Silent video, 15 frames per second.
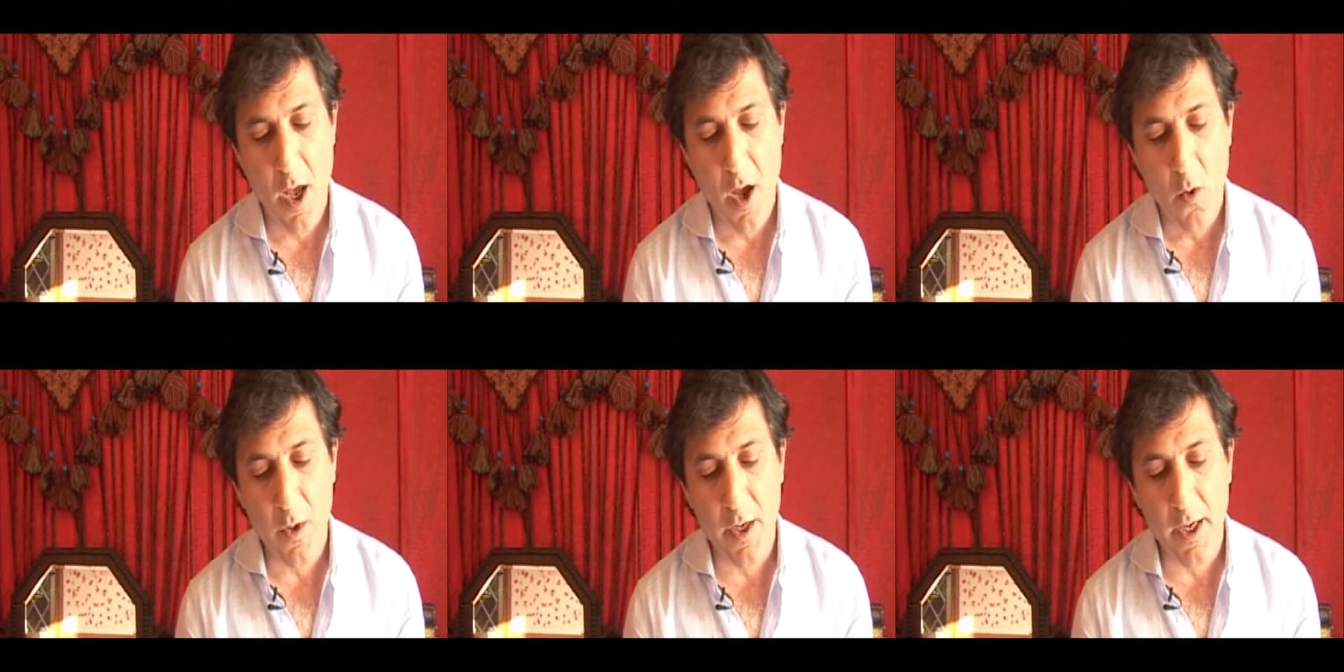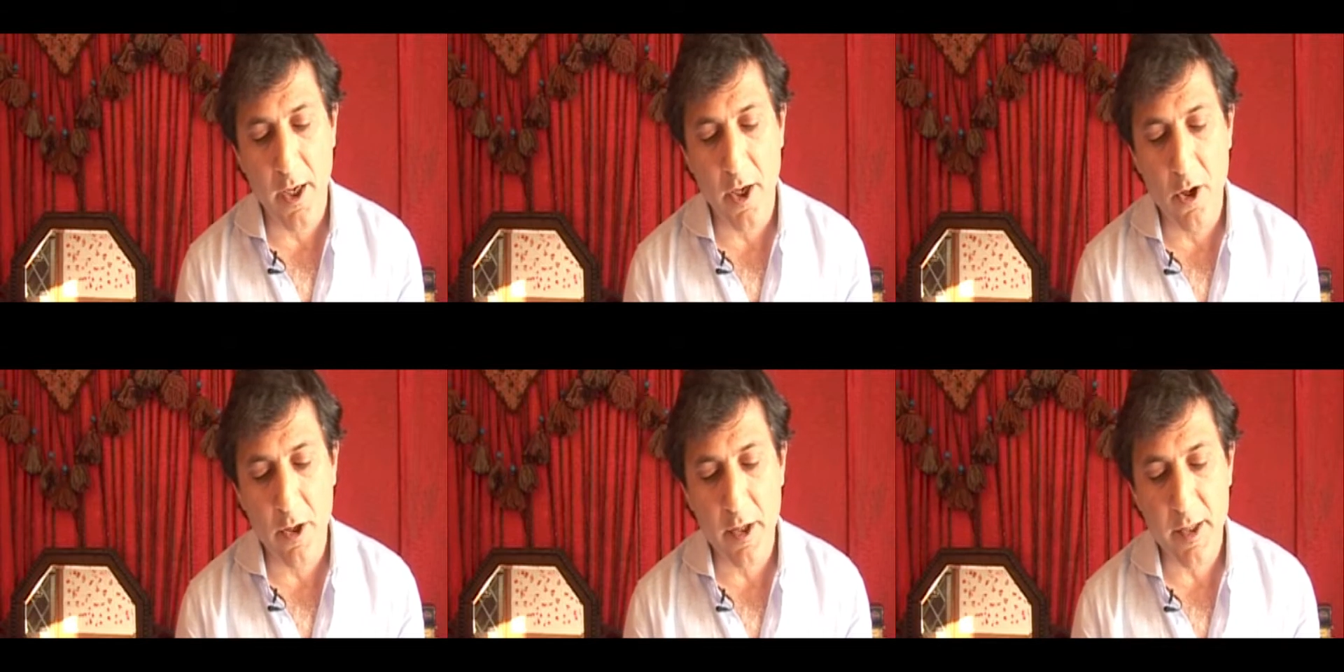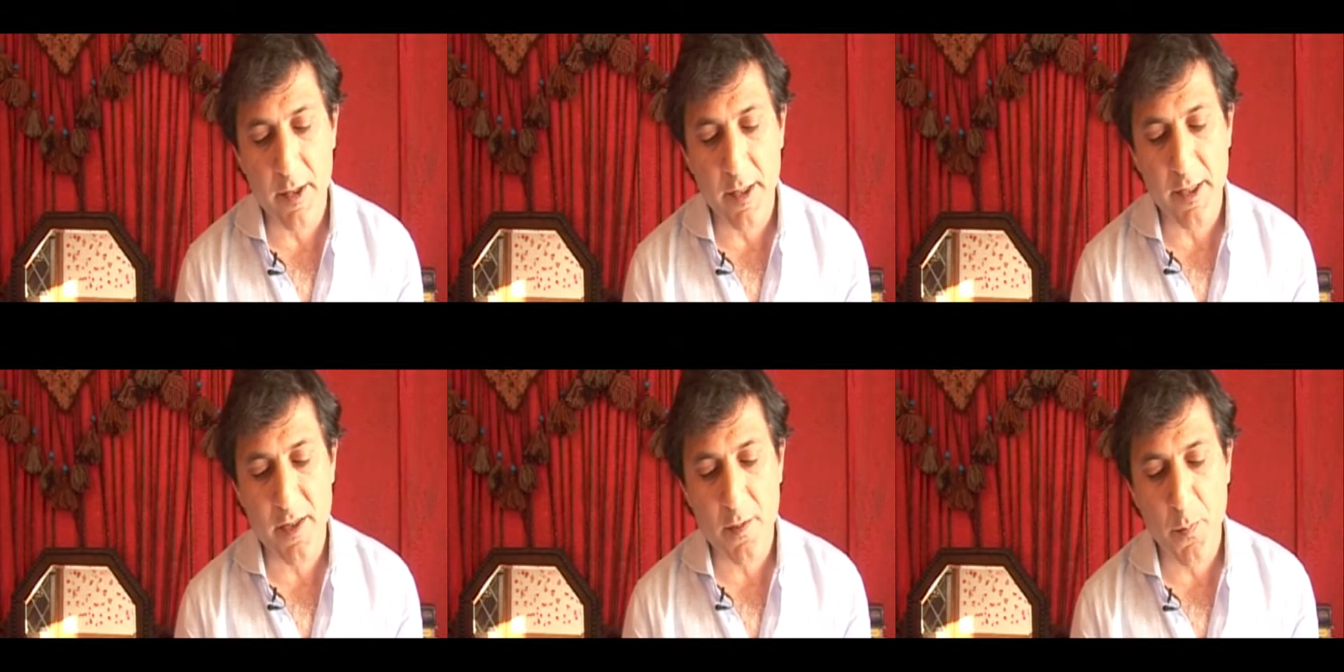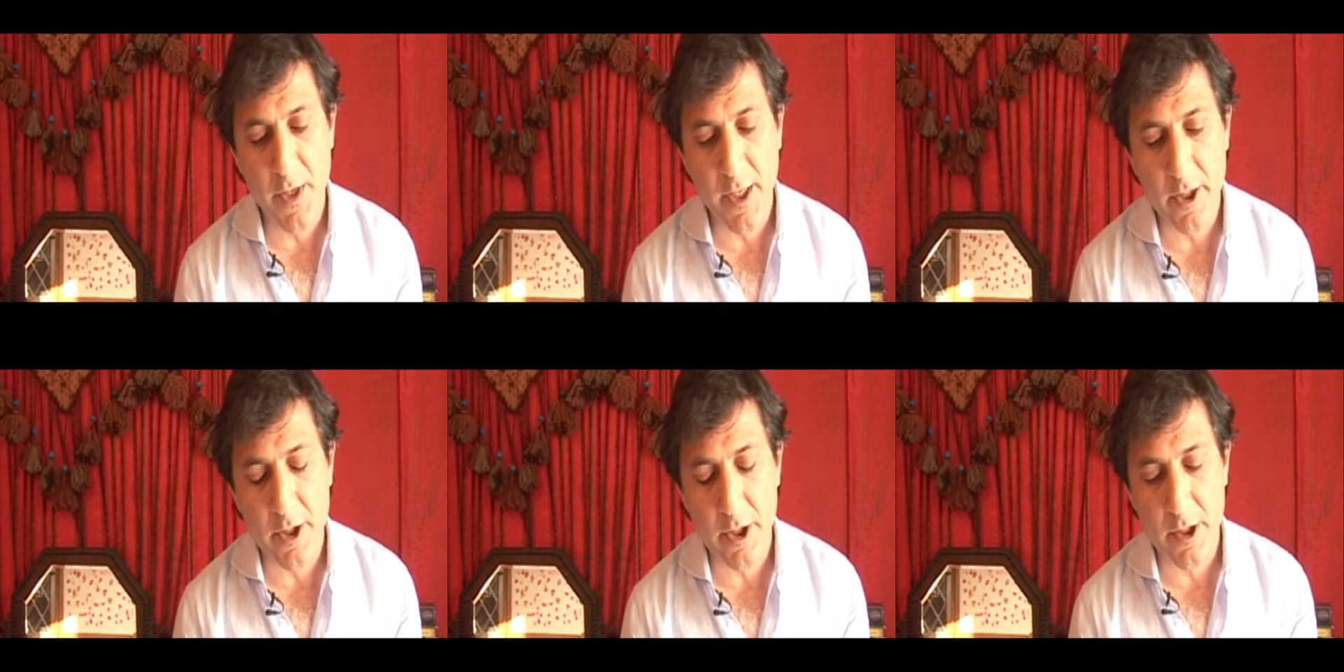When I look at these
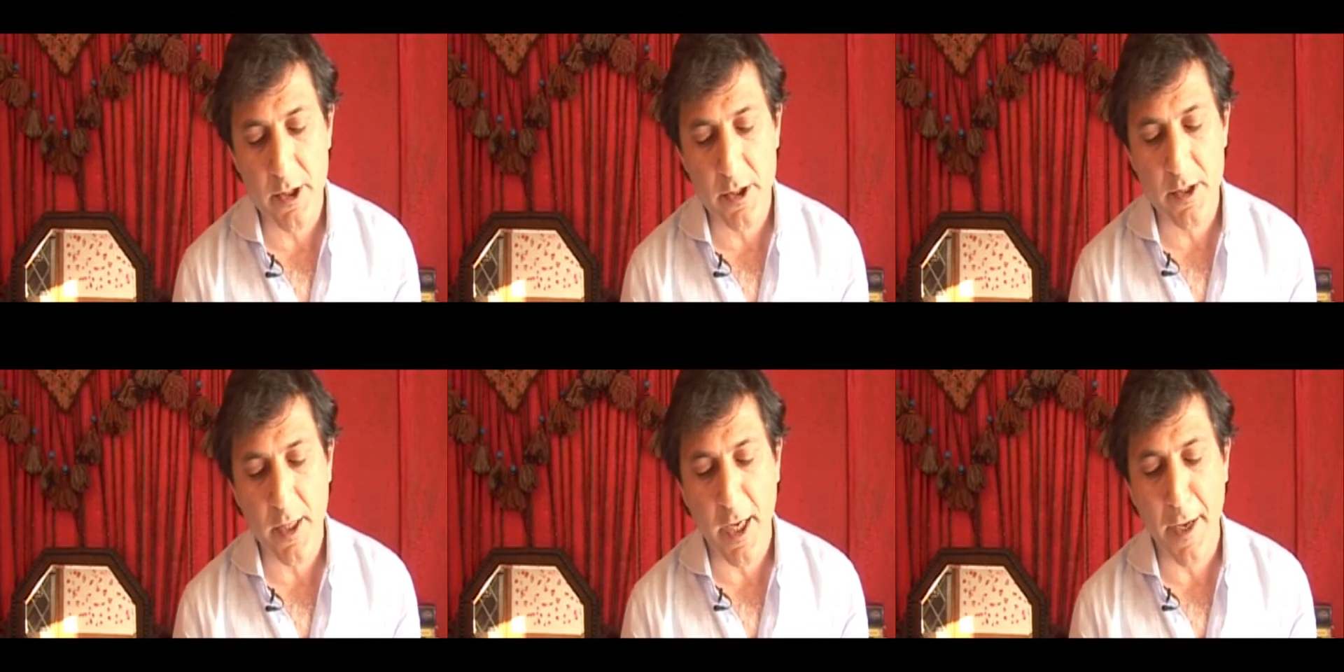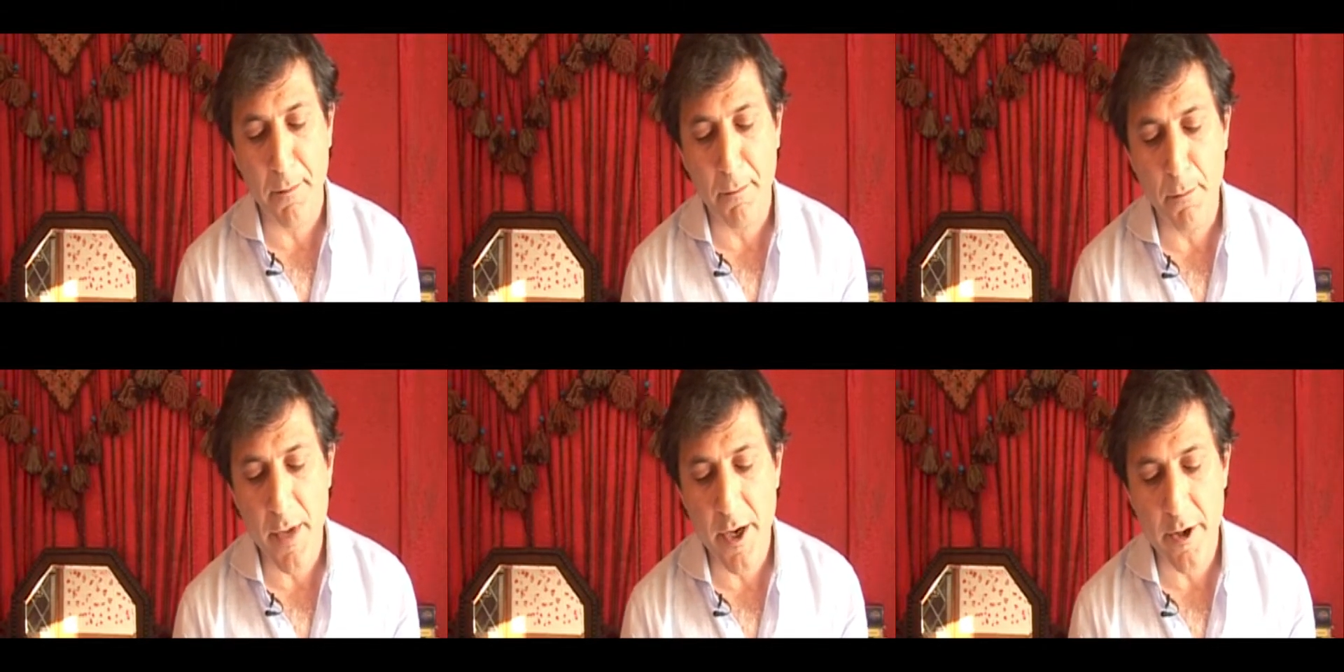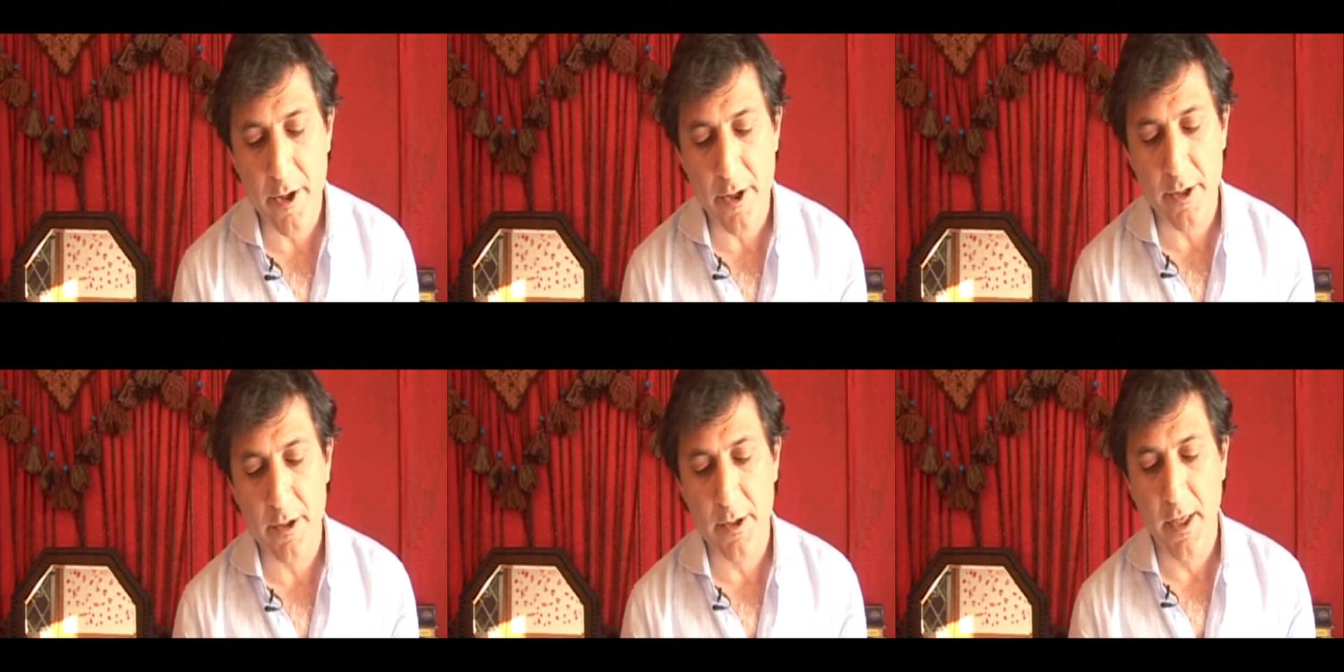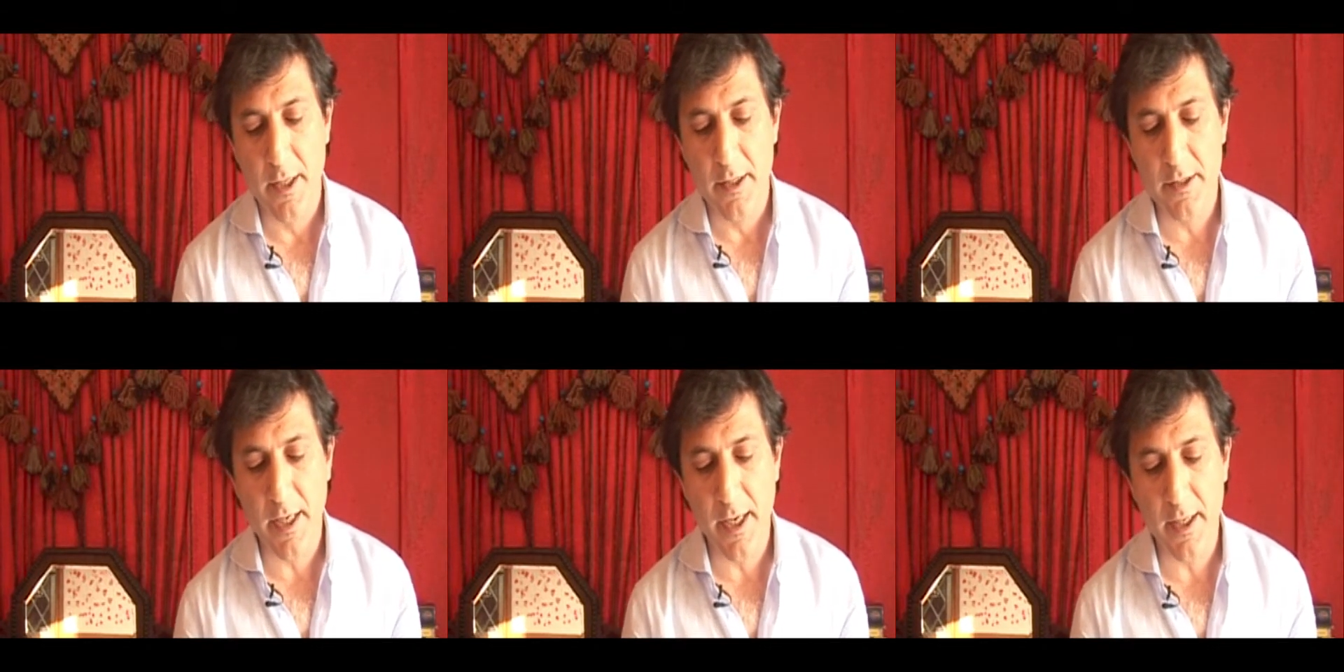pictures, I'm mirrored,
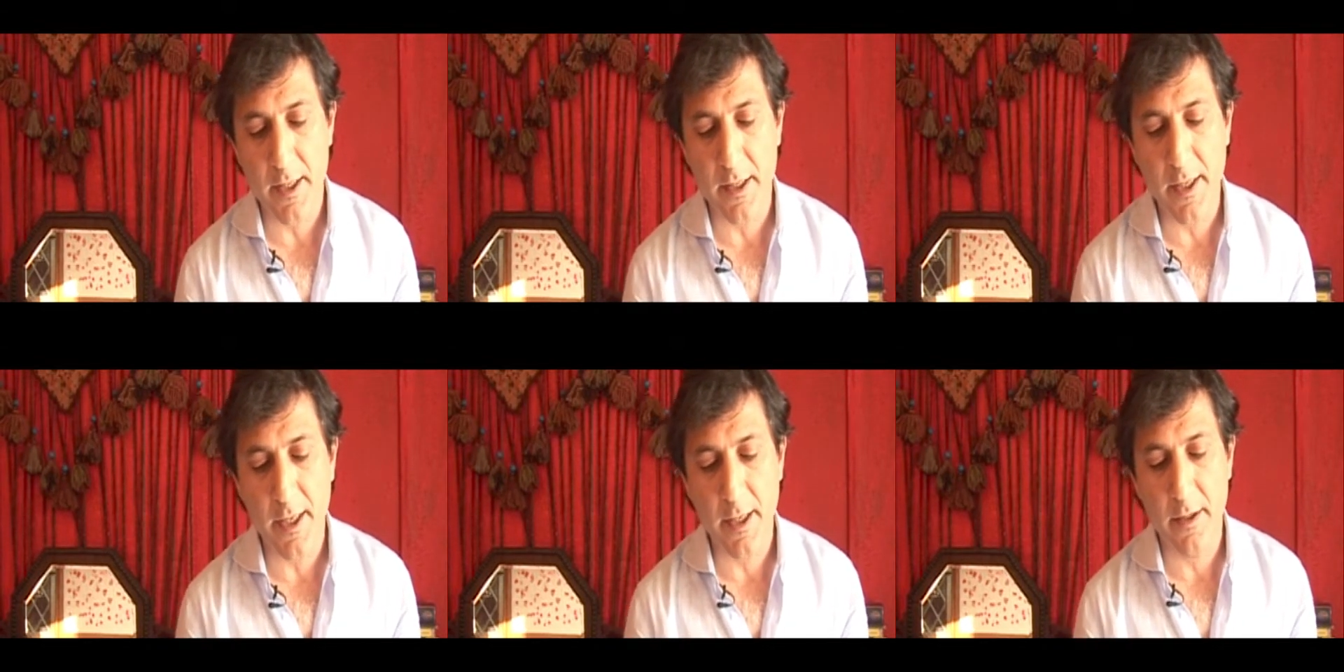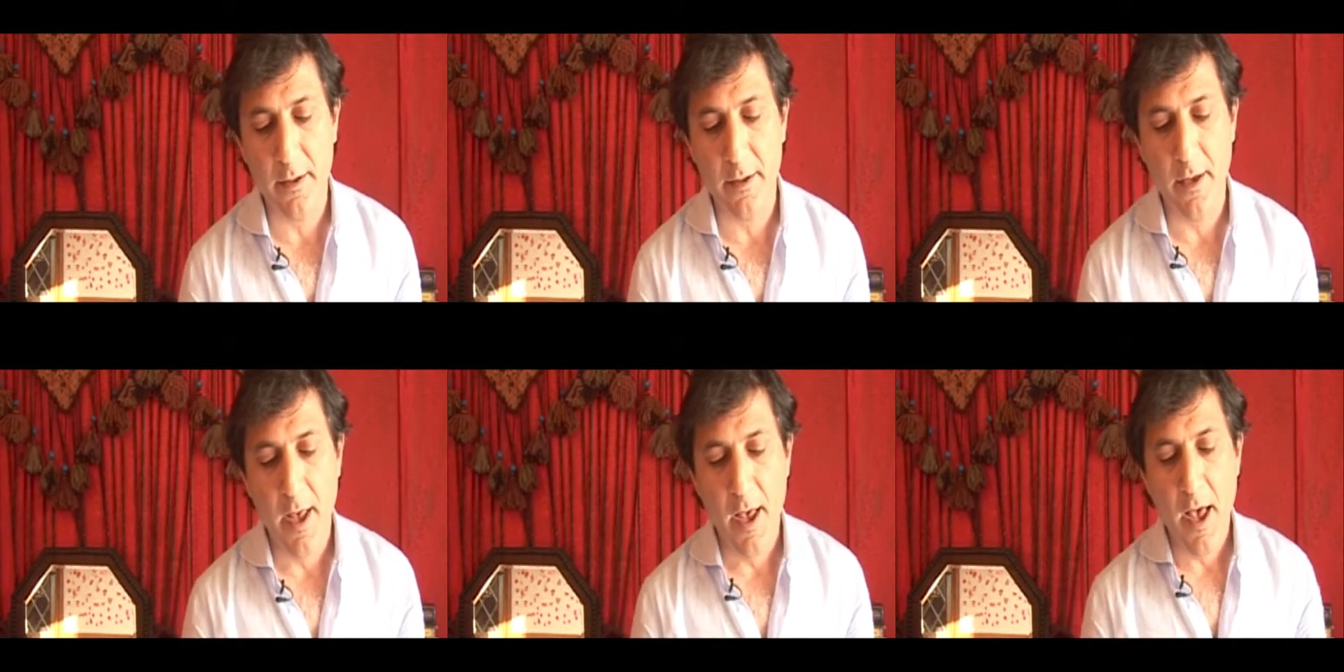taken in,